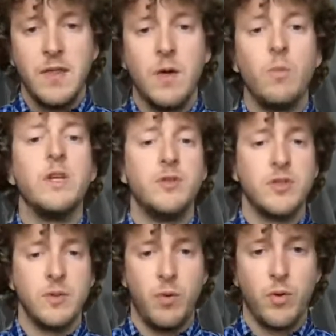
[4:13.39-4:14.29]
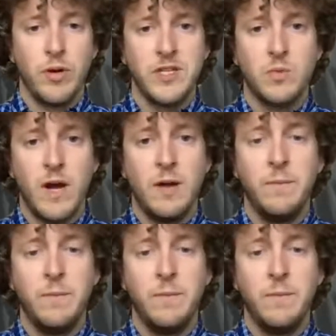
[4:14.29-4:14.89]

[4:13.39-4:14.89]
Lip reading: that we do support as well.